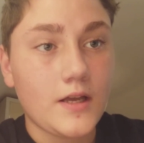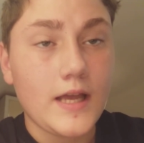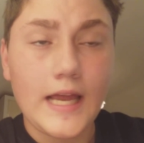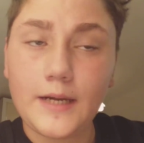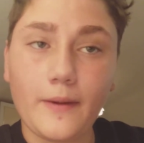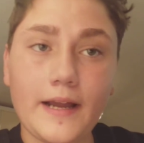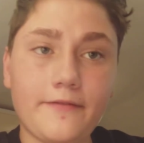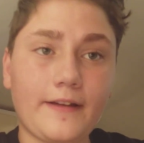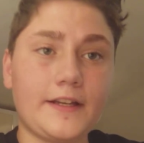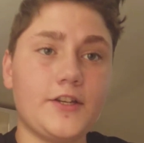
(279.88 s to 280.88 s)
Anyway,
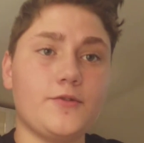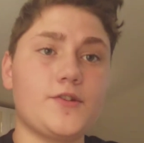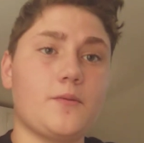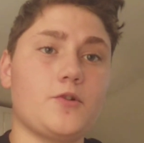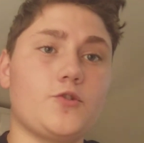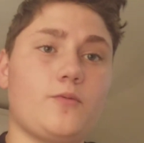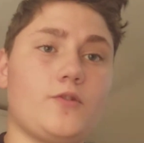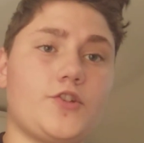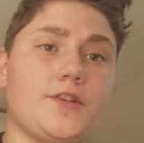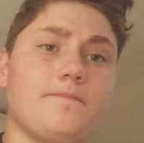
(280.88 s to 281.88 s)
thank you so much for
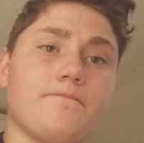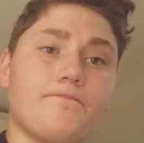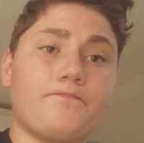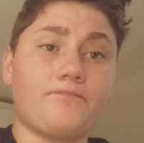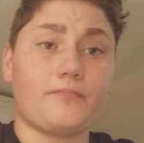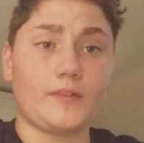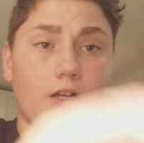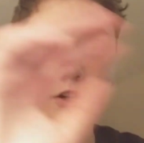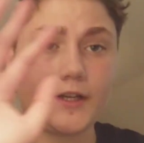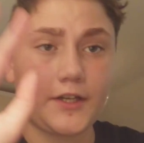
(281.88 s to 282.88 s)
watching.
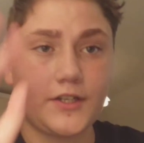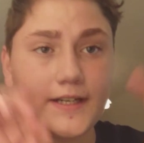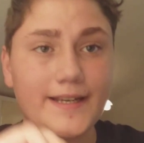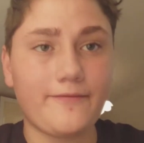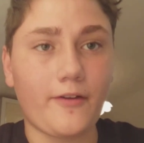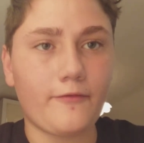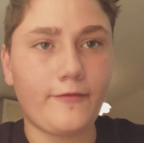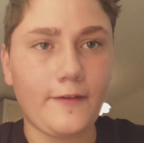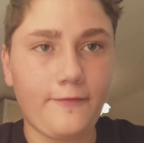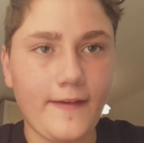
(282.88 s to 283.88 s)
I'm going to give
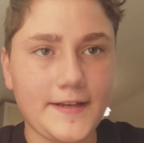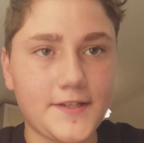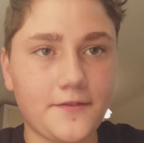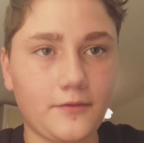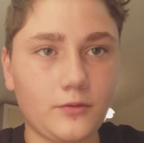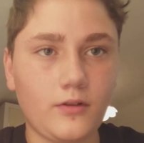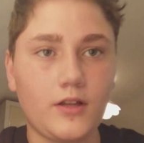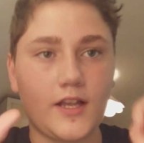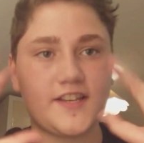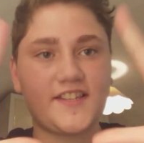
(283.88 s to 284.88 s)
The Festival
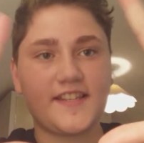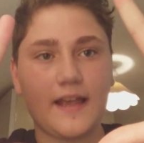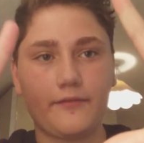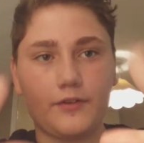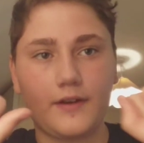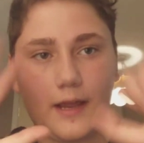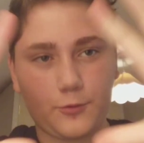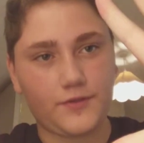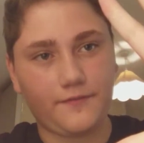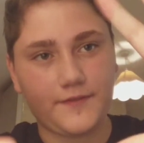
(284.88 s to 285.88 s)
a 7
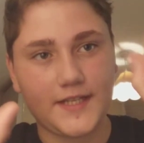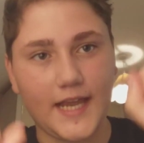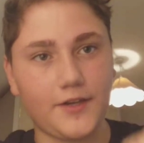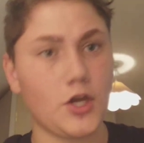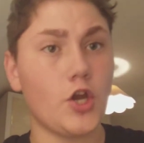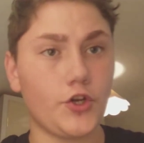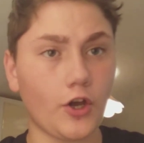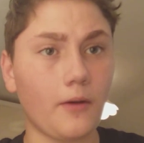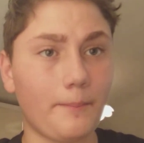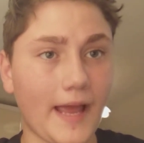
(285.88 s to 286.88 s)
out of 10.
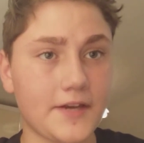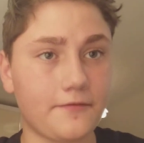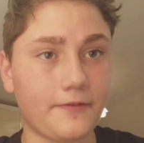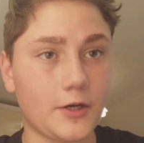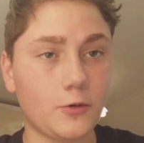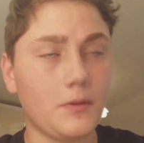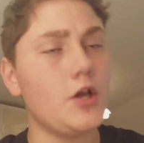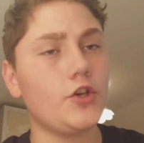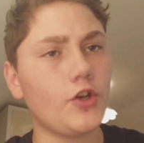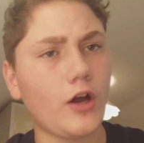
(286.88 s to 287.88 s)
Not a bad film,
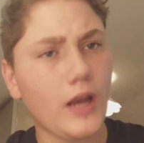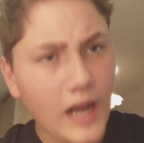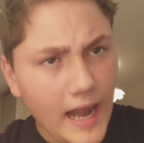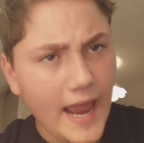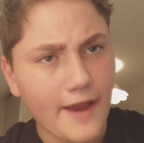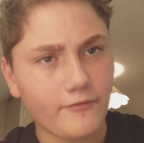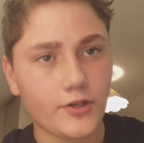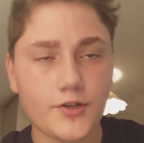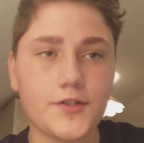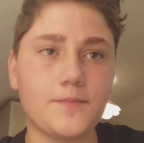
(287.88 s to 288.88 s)
not
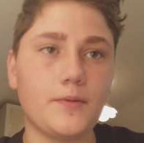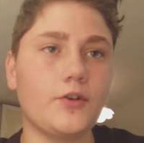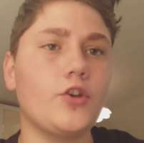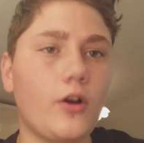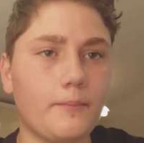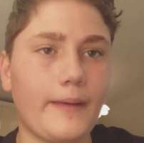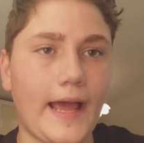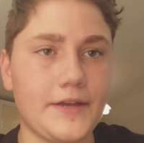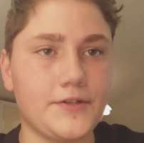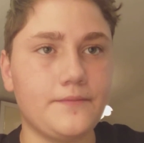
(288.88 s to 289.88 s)
hilarious, but not
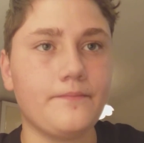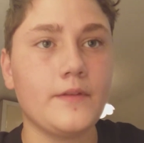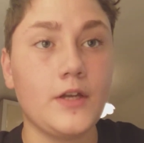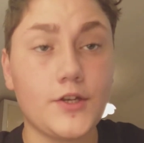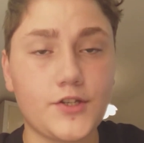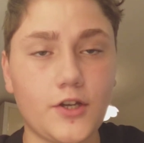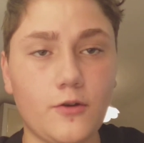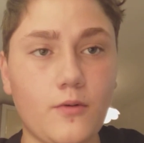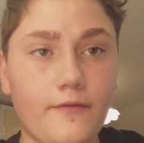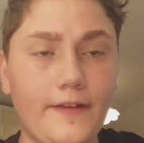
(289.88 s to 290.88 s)
bad.
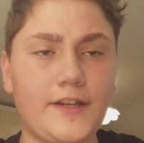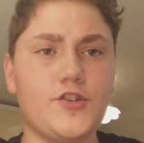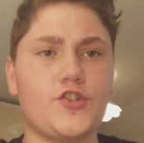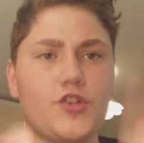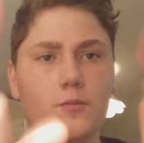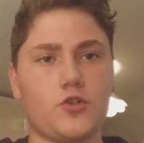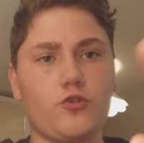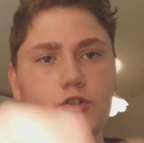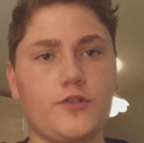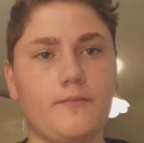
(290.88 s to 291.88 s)
So, thank you so much for watching.